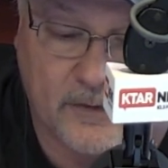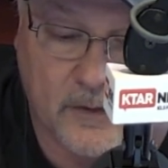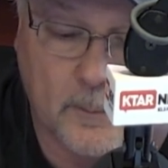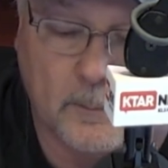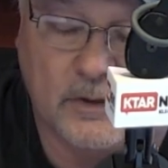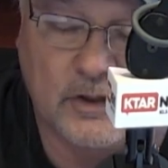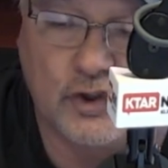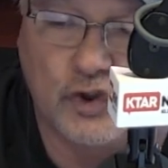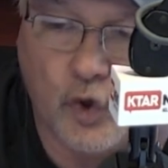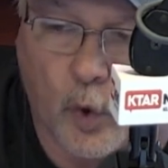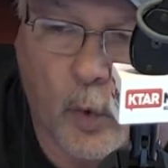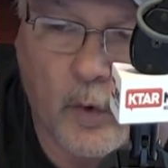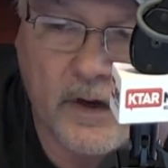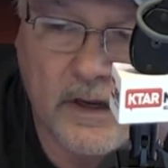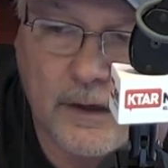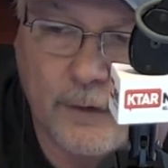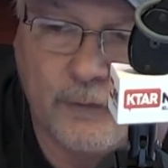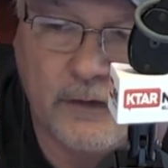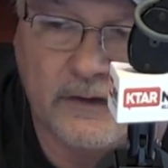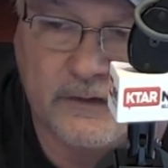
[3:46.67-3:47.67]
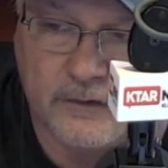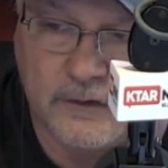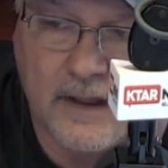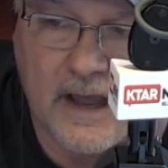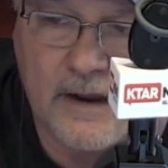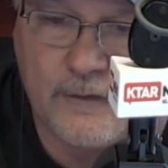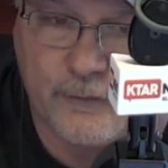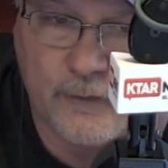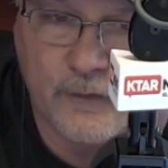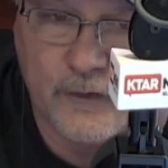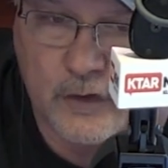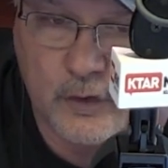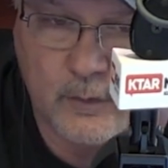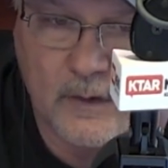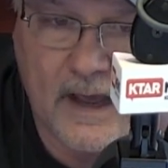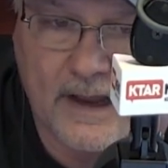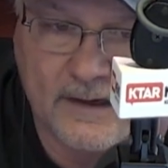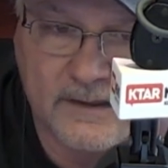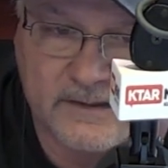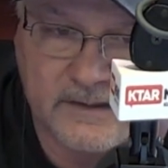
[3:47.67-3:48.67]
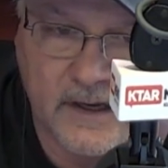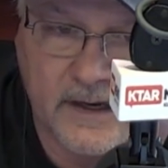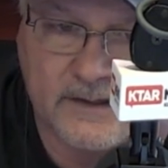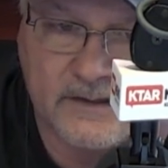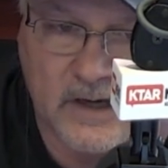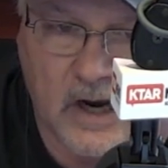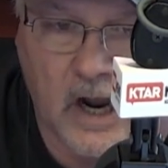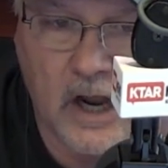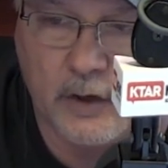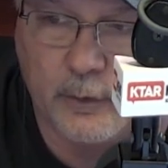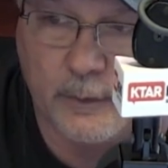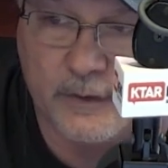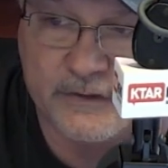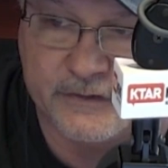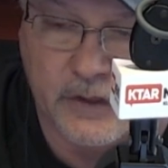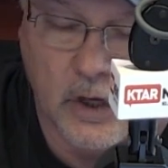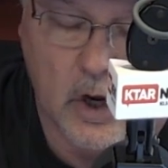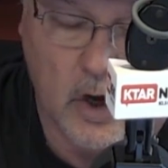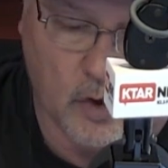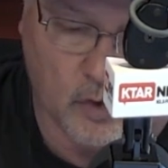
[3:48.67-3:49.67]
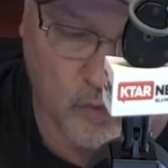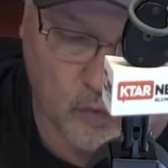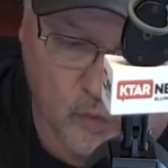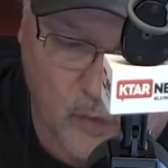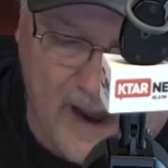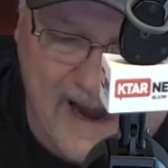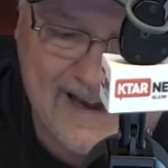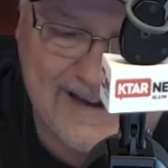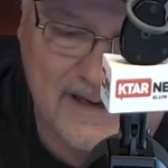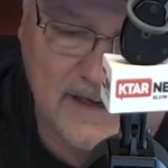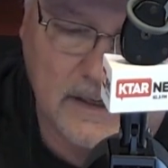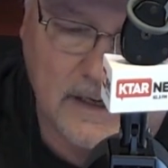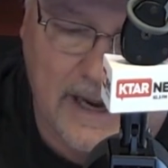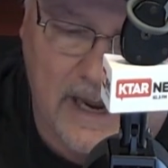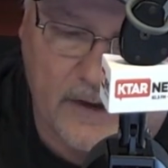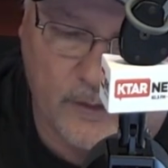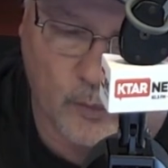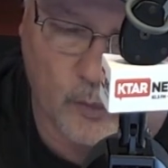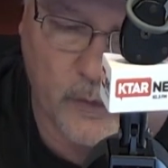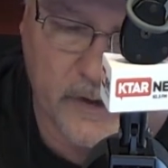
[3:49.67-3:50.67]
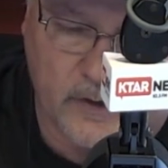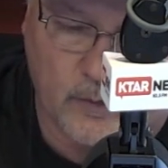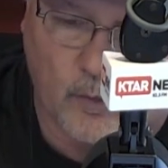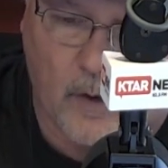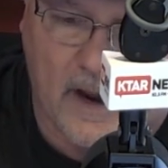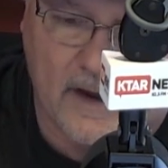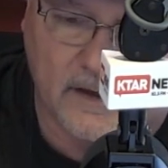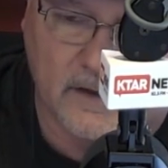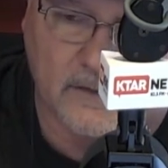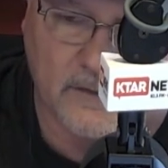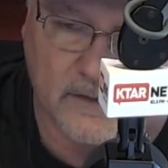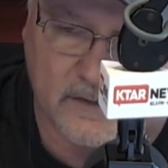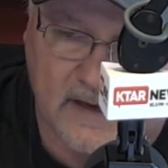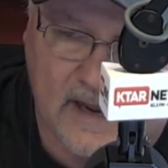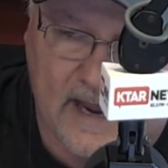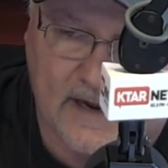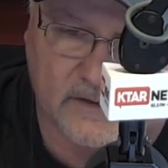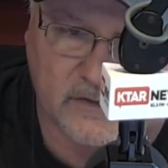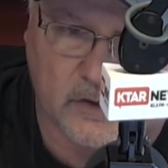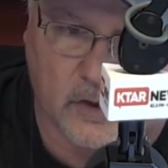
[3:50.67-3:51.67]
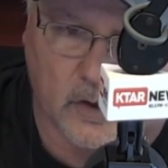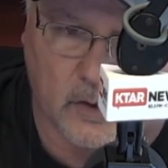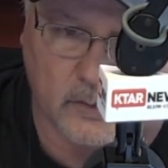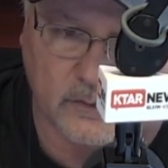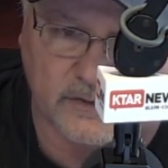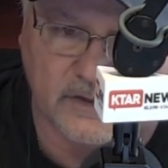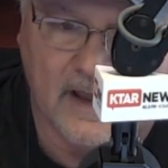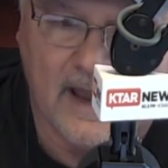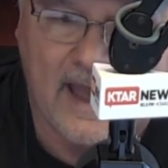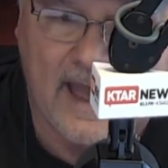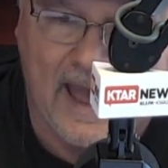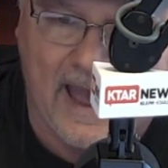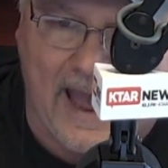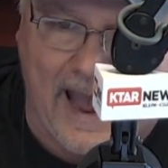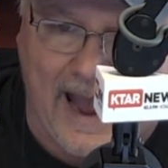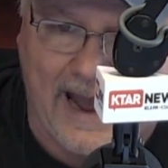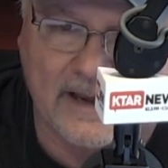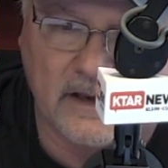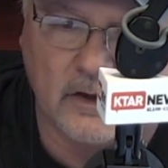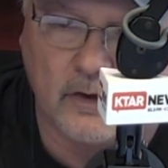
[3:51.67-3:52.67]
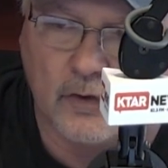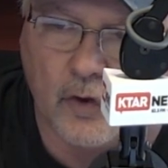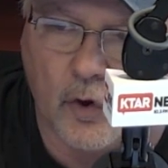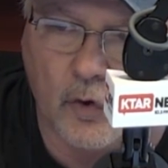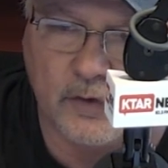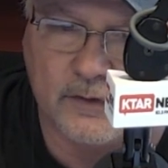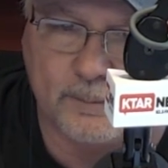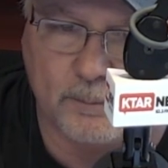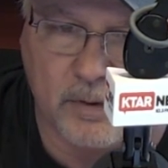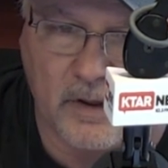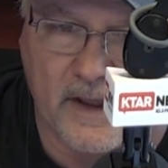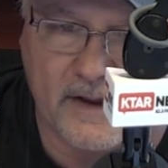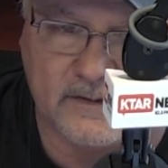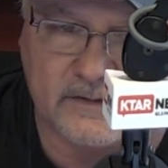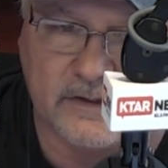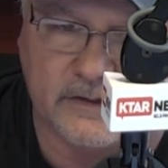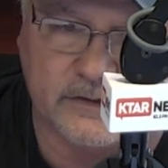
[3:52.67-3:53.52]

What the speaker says: majority of his life in the United States Congress writing and rewriting the tax codes, adding those places